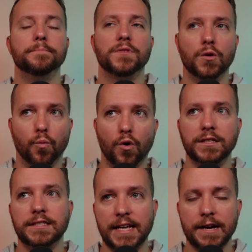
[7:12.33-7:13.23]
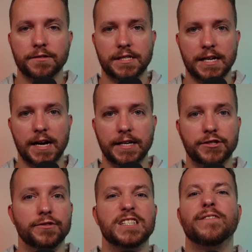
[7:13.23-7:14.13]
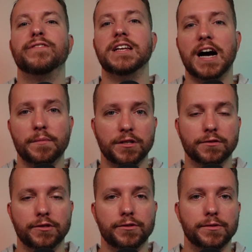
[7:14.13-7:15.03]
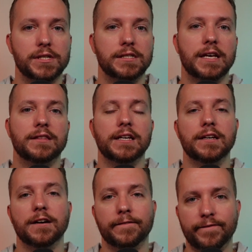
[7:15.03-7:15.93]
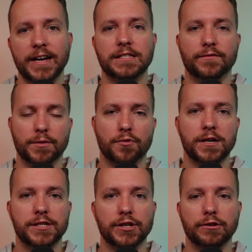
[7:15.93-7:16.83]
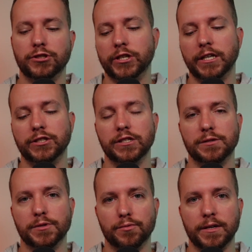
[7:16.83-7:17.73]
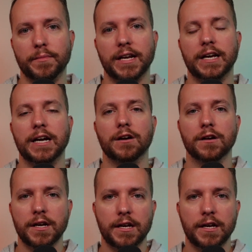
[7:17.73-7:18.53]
The one downside to this phenomenal news is that the effects of the price negotiations between Medicare